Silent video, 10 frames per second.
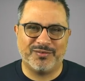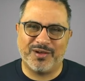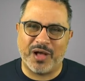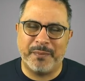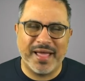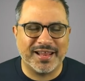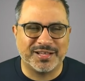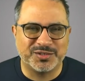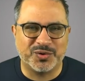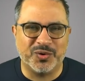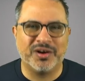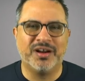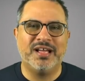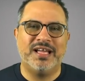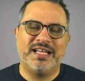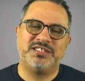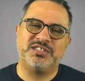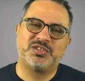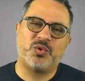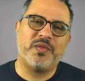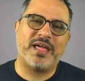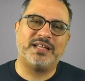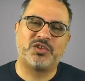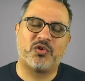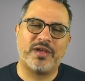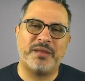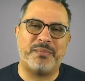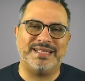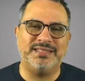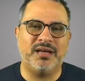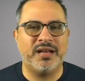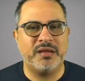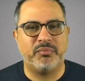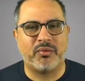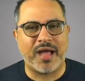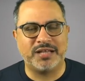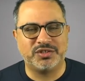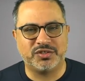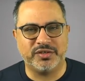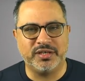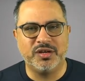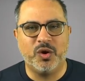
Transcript: A Paydex score is the score that is created by Dun & Bradstreet